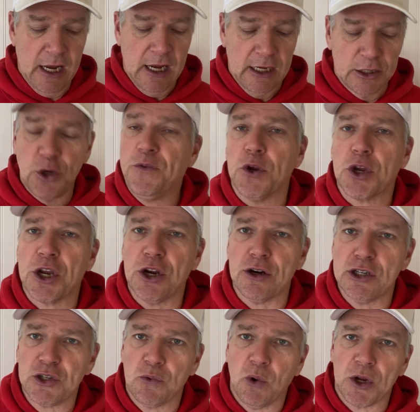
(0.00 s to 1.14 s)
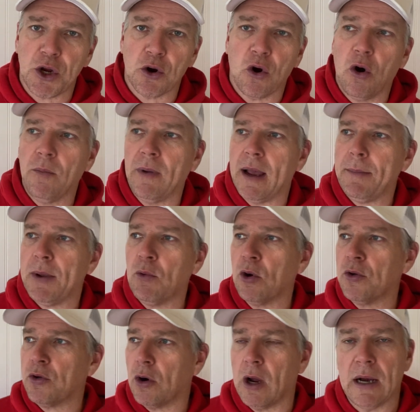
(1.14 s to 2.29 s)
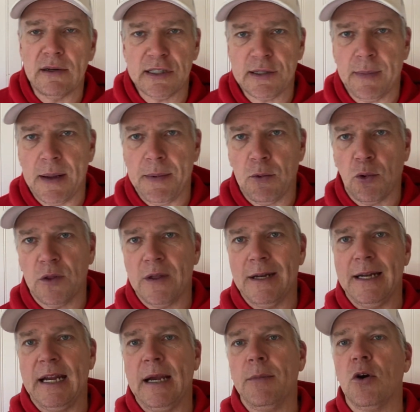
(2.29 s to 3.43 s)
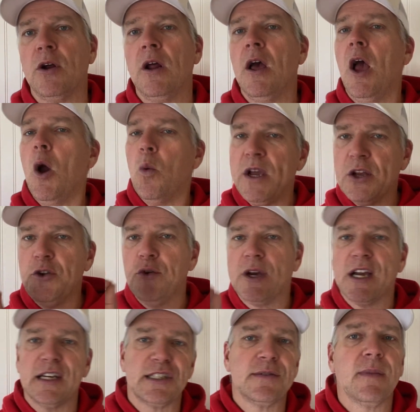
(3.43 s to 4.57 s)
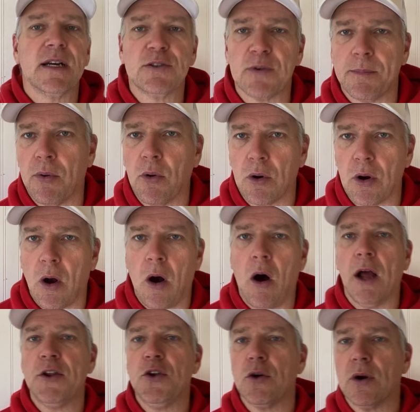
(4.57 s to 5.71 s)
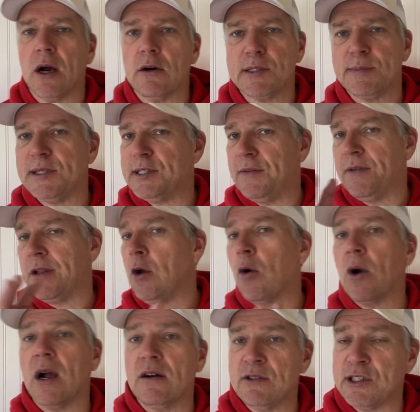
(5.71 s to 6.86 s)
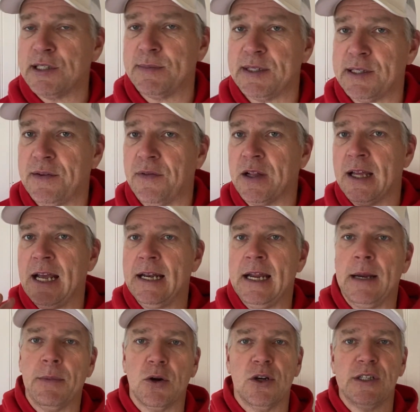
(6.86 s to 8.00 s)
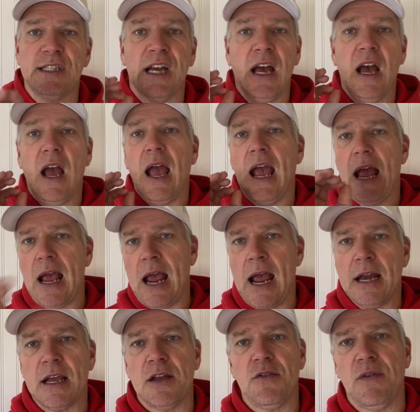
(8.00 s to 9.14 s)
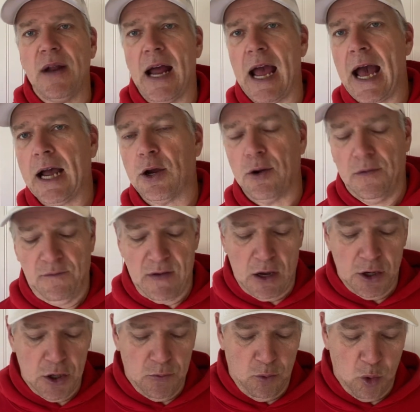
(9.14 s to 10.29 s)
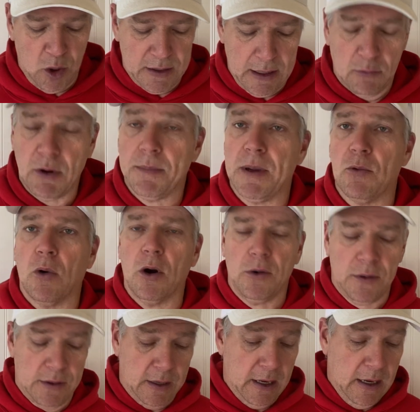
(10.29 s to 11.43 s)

So if you're curious of what your home might be worth or houses might be worth in a neighborhood, we can do a customized report on your house specifically or houses specifically in neighborhoods and give you an accurate value of what they would be worth.